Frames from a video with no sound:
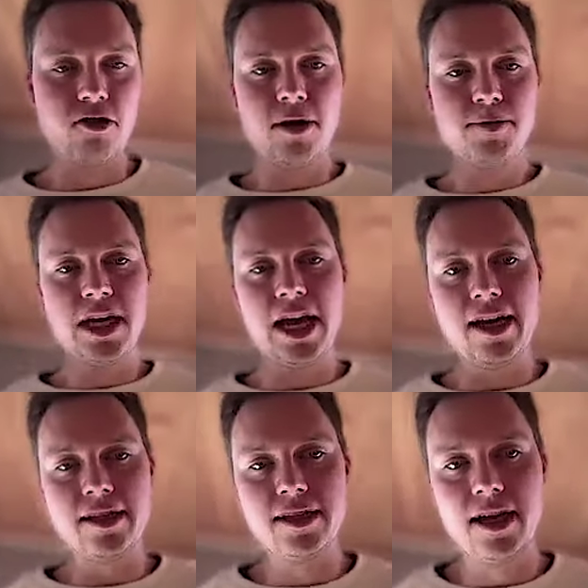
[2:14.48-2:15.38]
dropped,
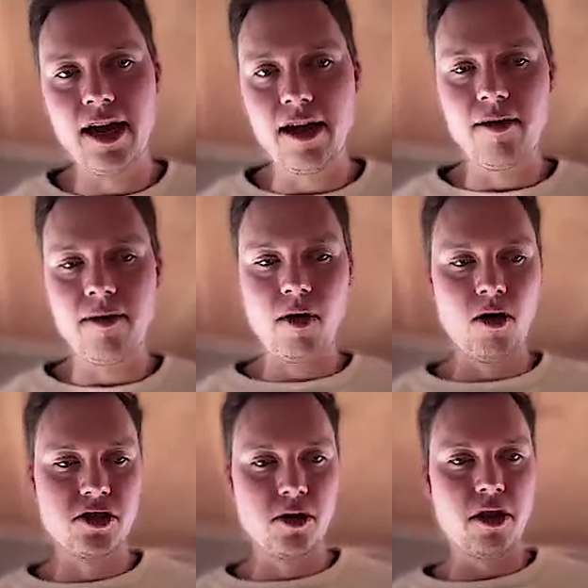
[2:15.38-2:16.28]
and
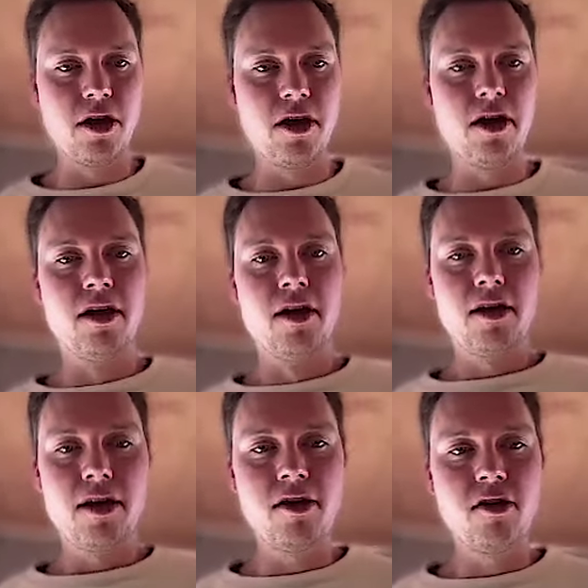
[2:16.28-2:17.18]
also the
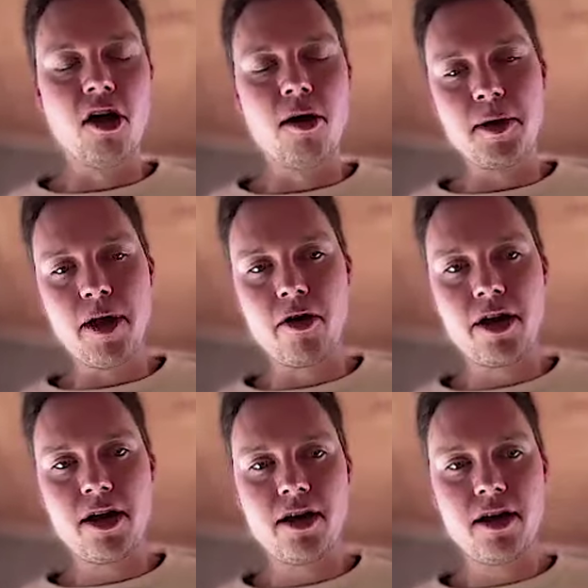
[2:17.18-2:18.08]
economic
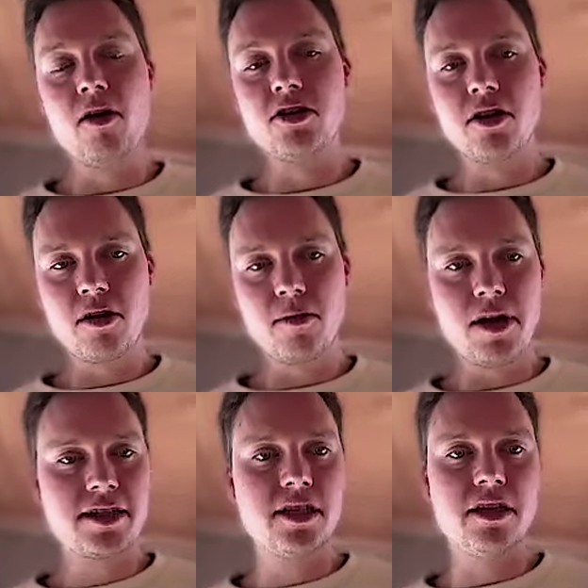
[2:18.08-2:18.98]
barrier and also the
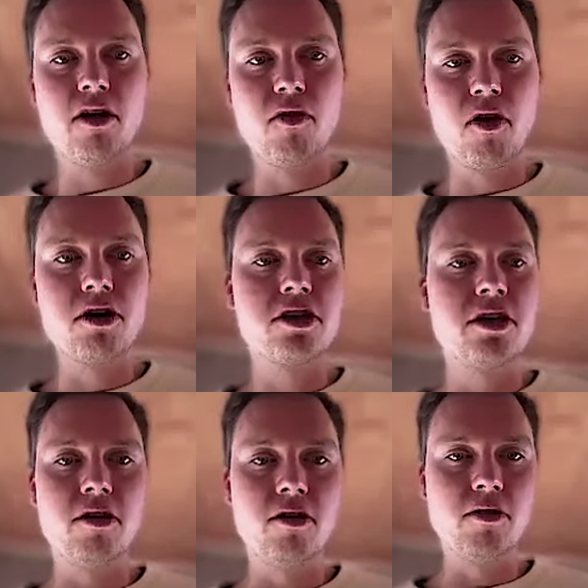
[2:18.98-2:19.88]
complexity of
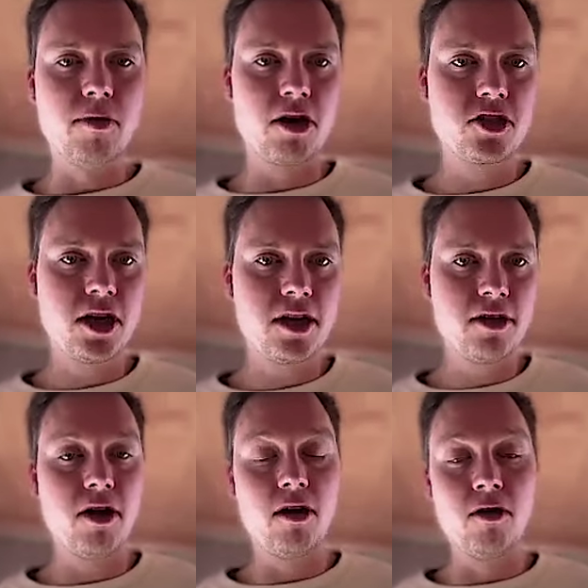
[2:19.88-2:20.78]
launching your own
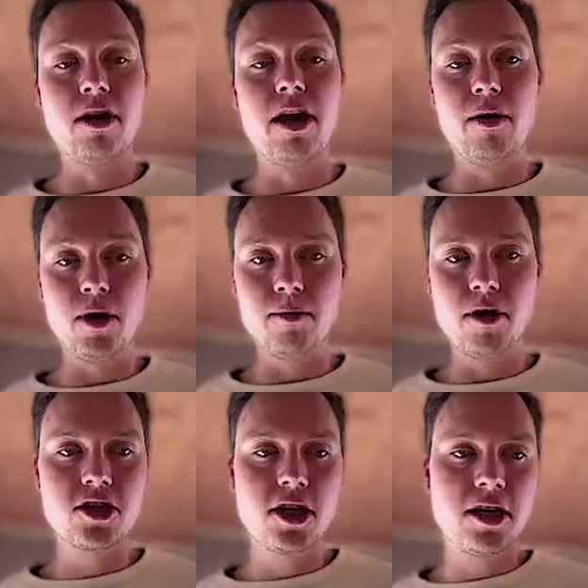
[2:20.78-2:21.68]
blockchain, your own layer
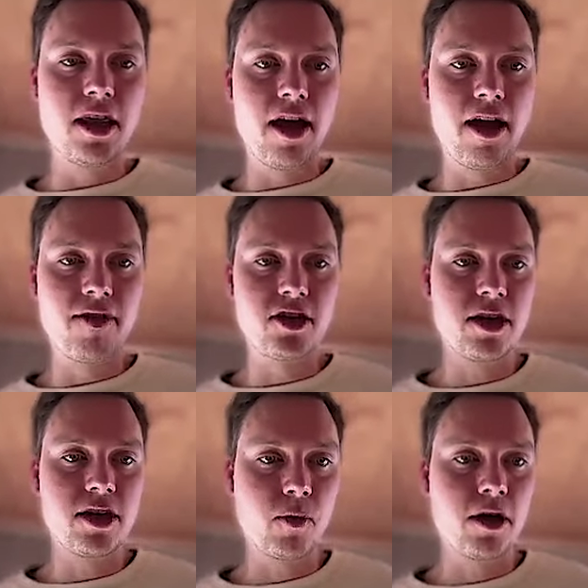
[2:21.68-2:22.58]
one blockchain in the
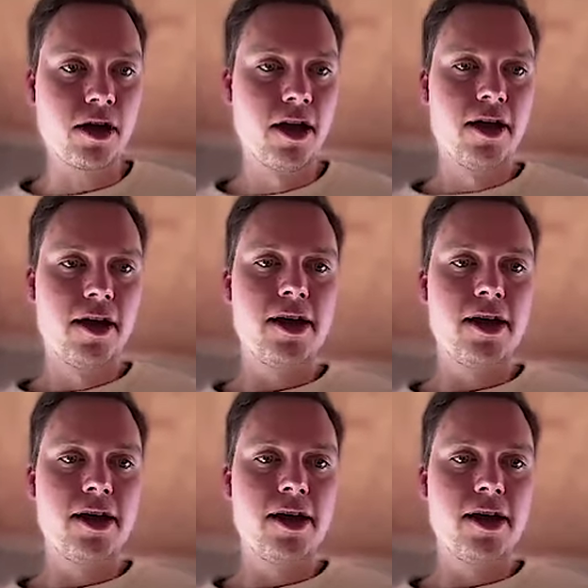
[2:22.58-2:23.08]
Avalanche network,